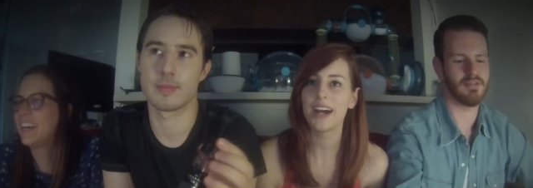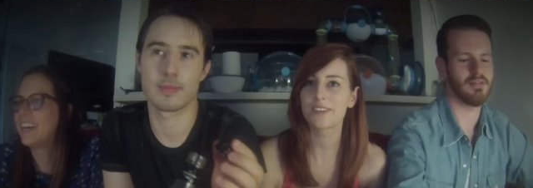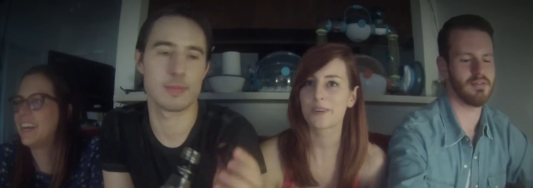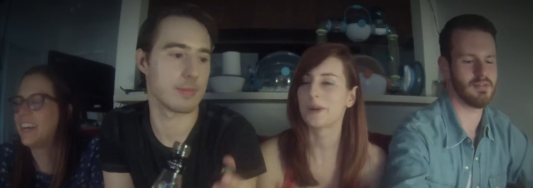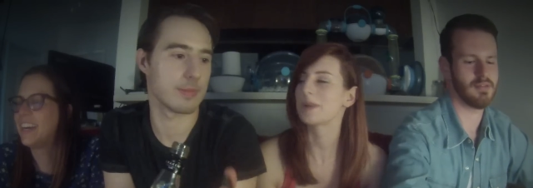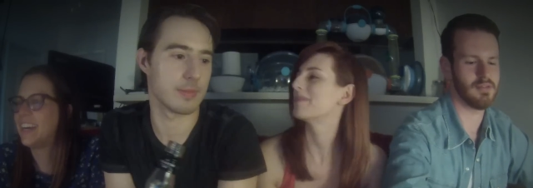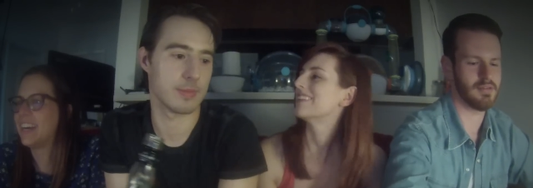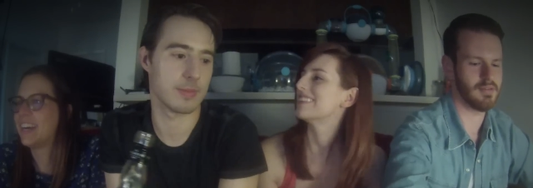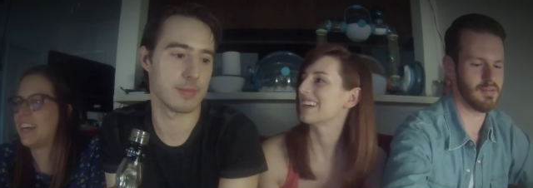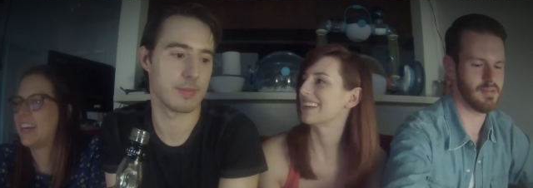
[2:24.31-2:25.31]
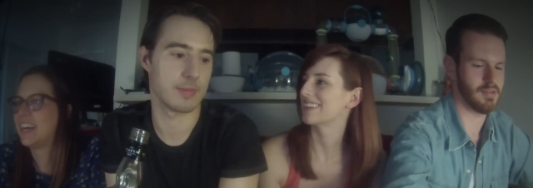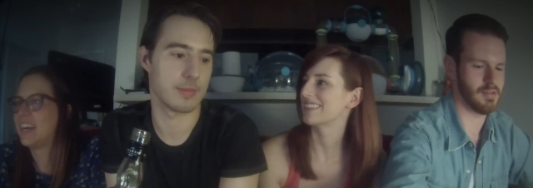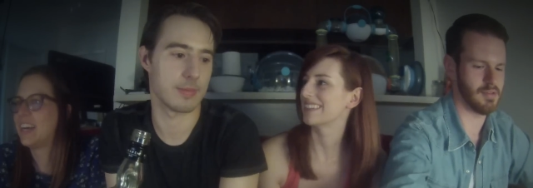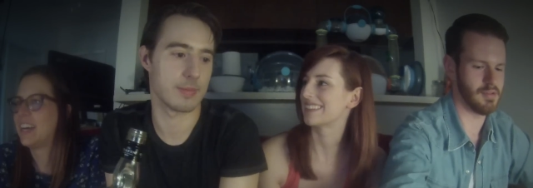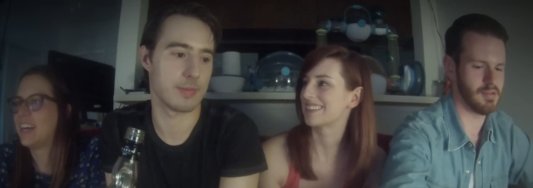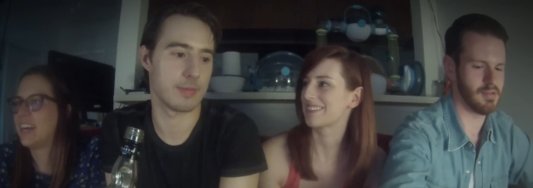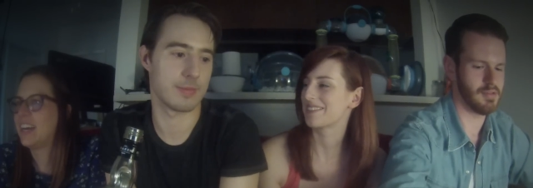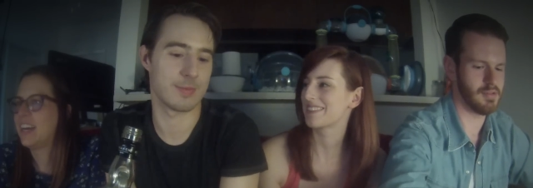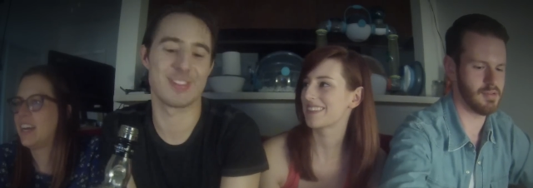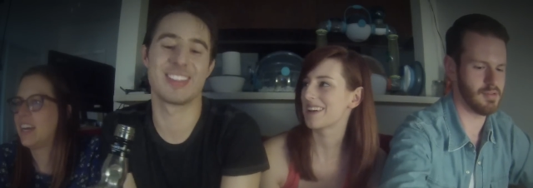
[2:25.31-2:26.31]
Speaker 1: Patrick Warburton's on our list of
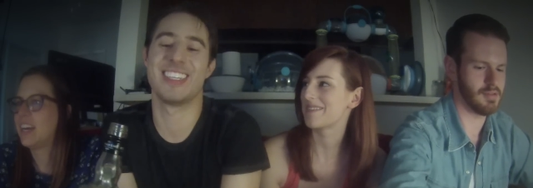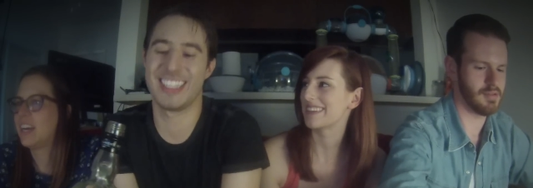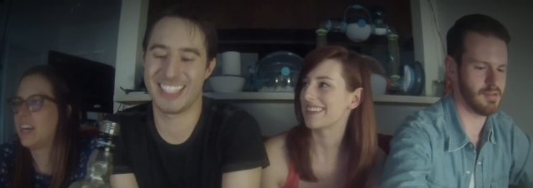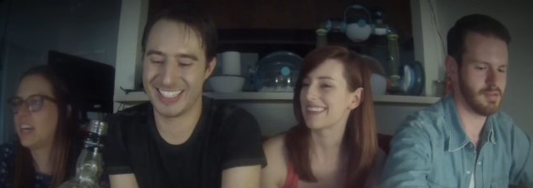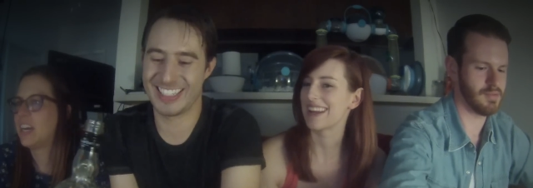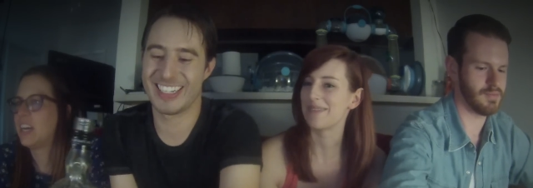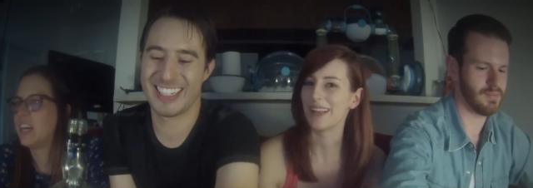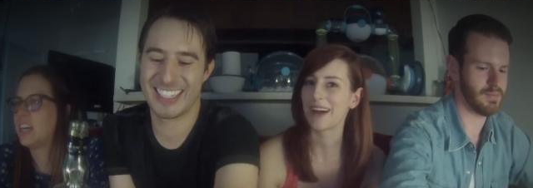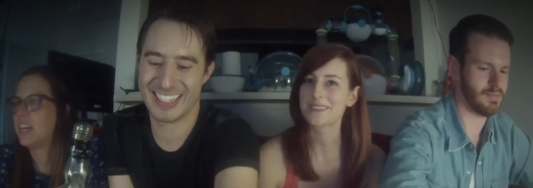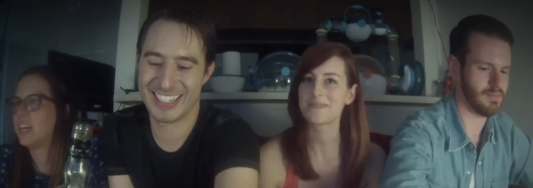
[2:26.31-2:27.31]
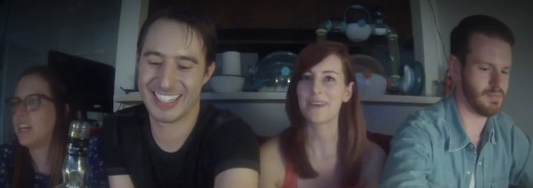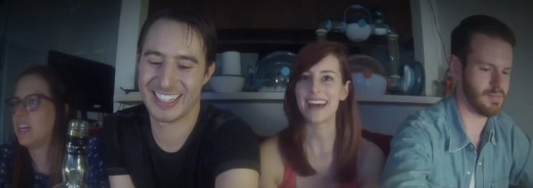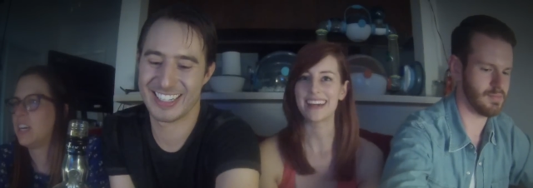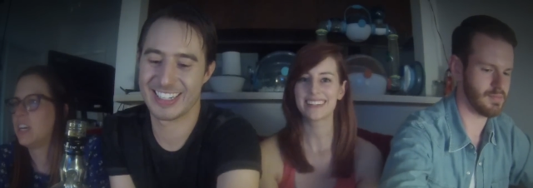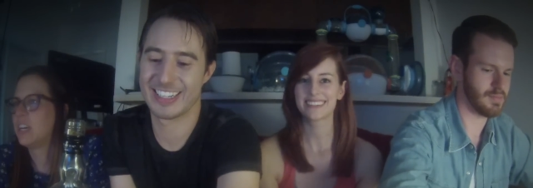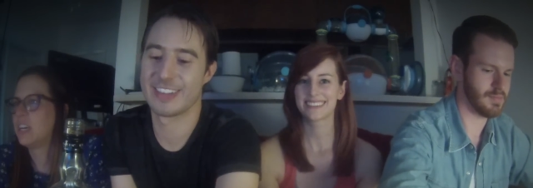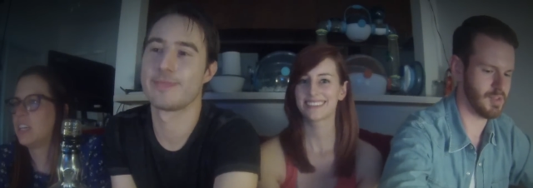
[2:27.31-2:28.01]
celebrities that I'm allowed to bang.